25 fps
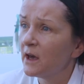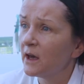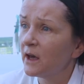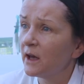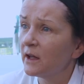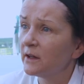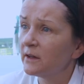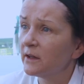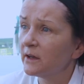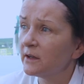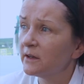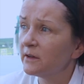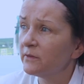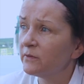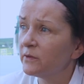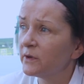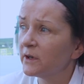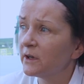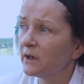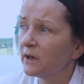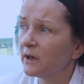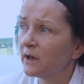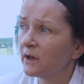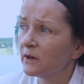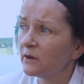and that if we
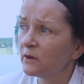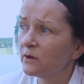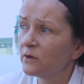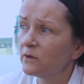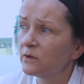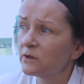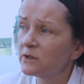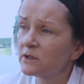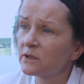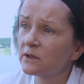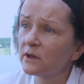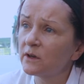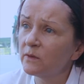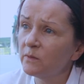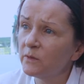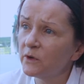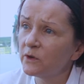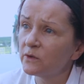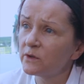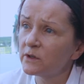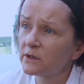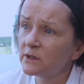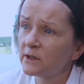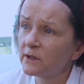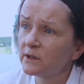can get a good
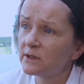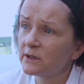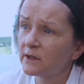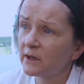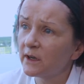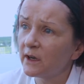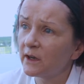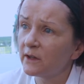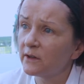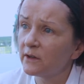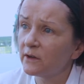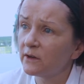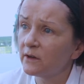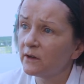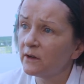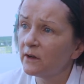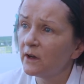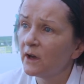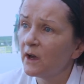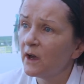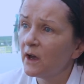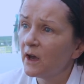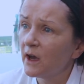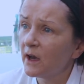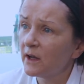community together
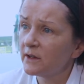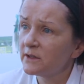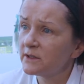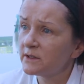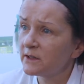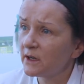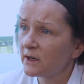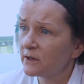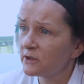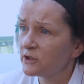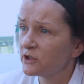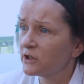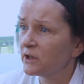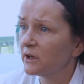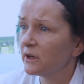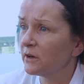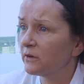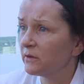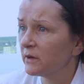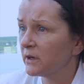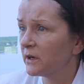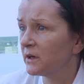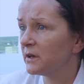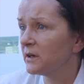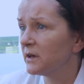and start
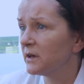sharing a